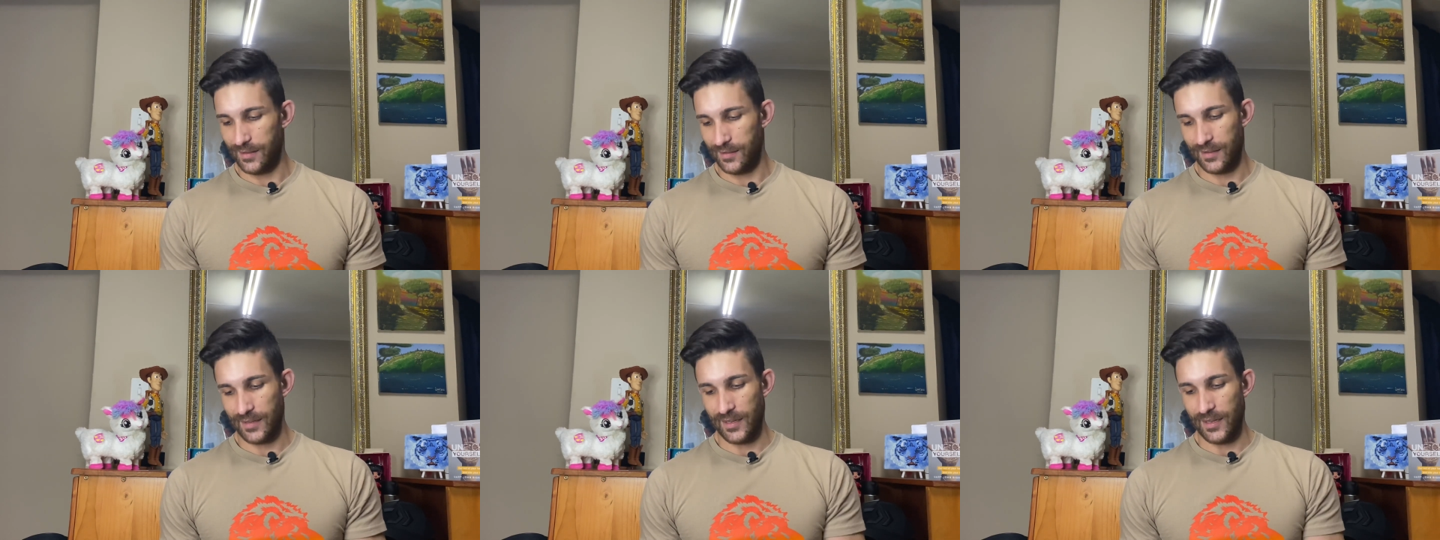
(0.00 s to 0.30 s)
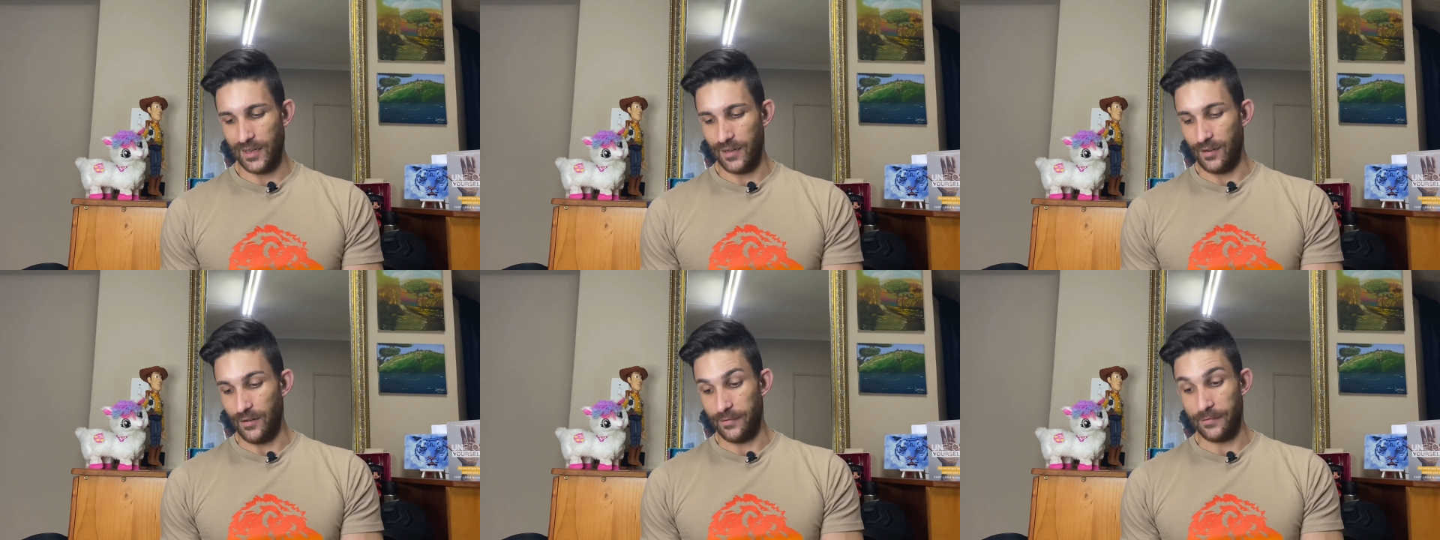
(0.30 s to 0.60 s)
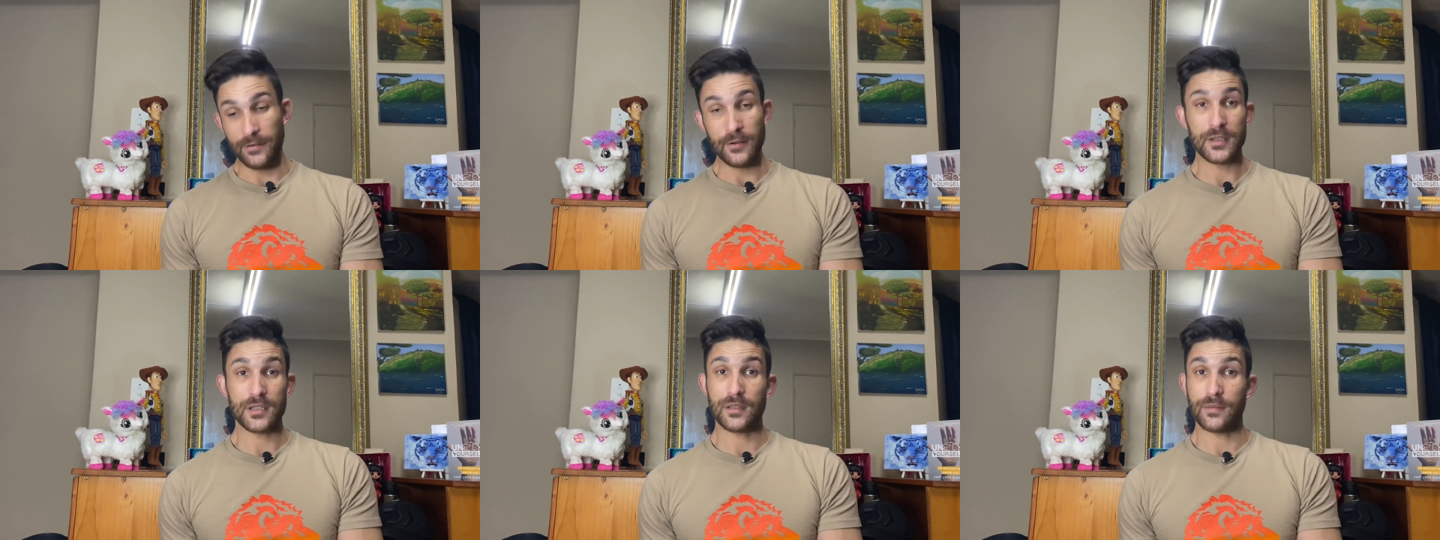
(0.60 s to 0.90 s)
you know,
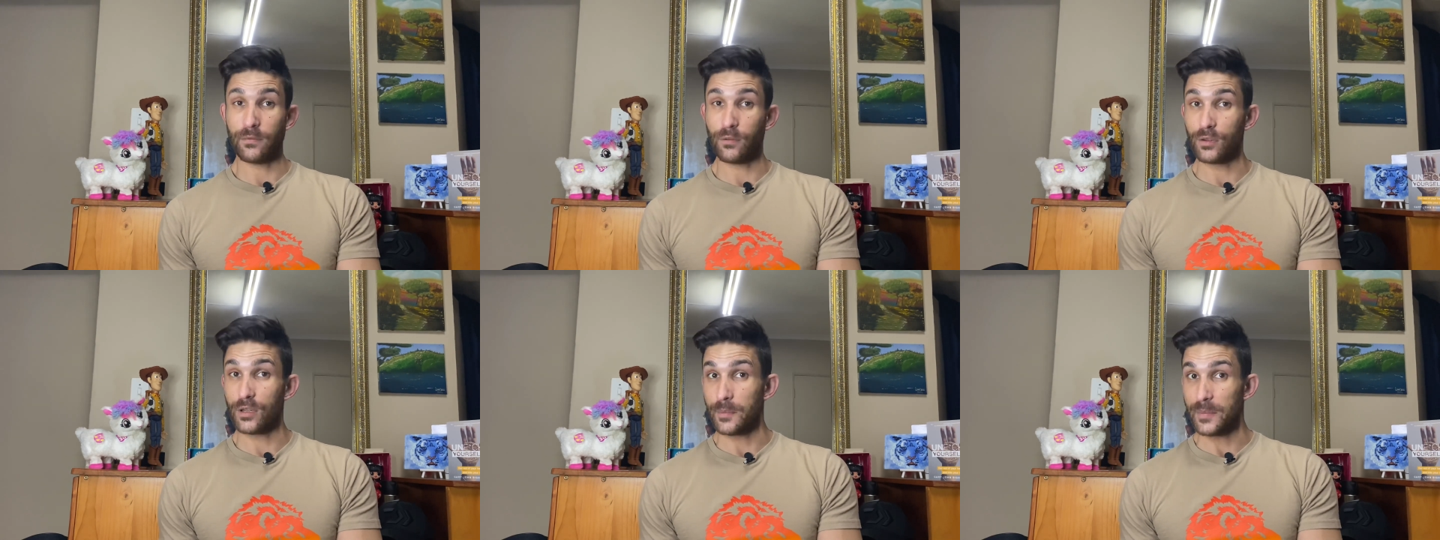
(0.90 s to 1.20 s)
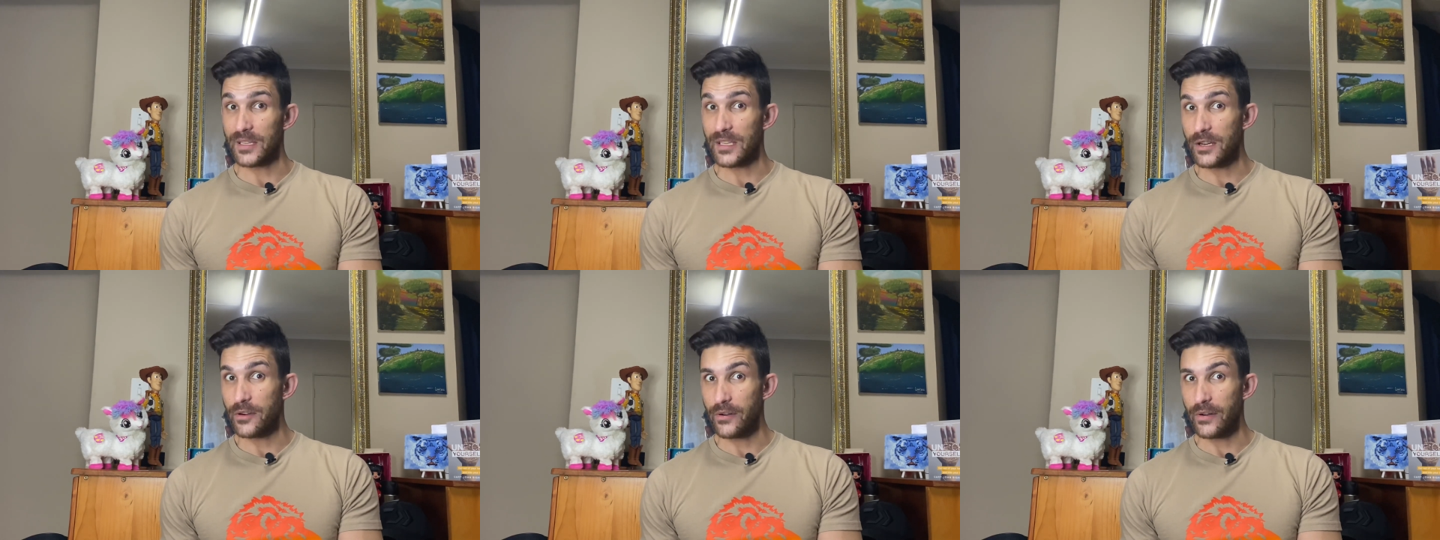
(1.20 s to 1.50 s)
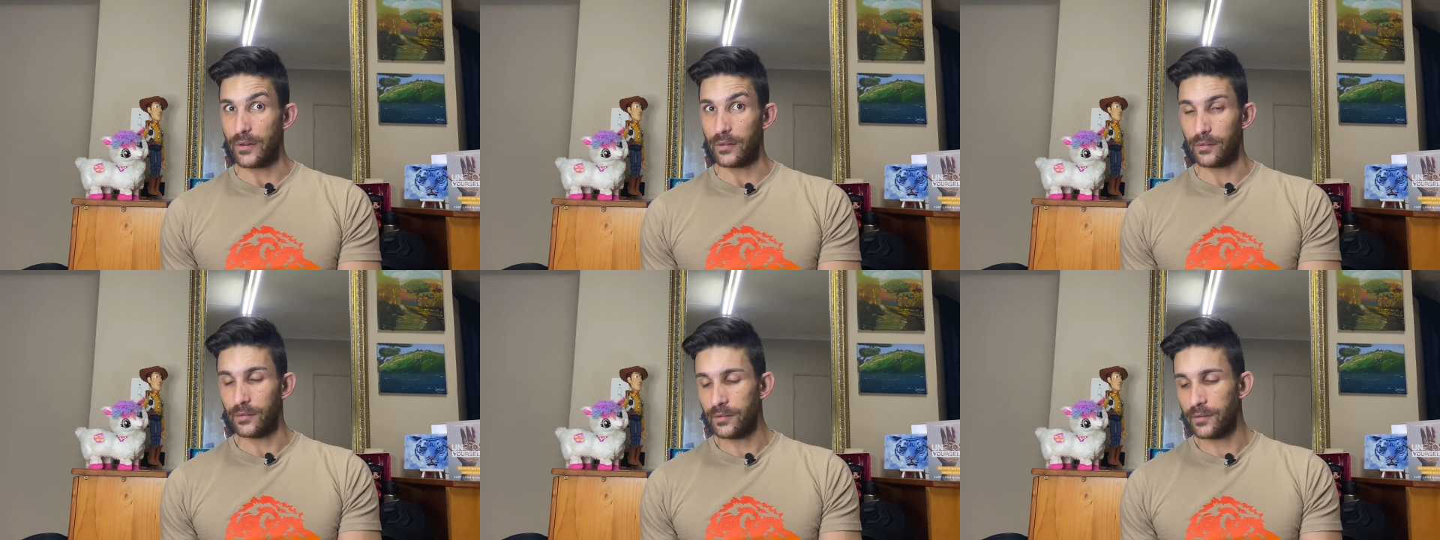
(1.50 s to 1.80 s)
first of all, the material